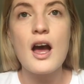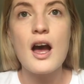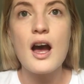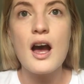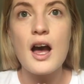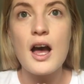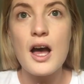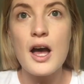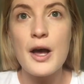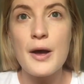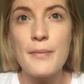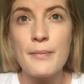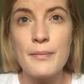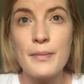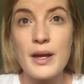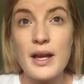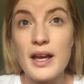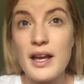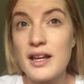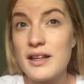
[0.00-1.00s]

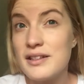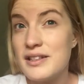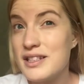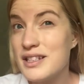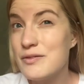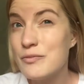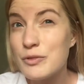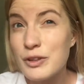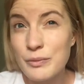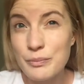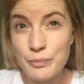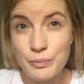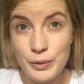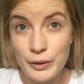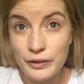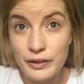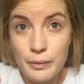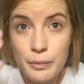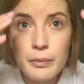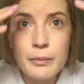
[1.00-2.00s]
It didn't
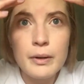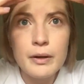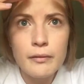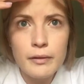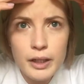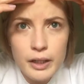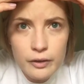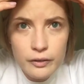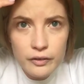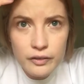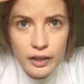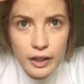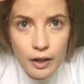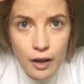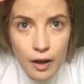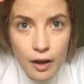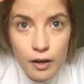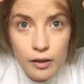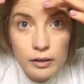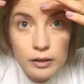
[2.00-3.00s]
build up in my wrinkles at
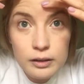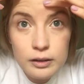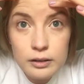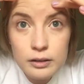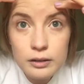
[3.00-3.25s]
all.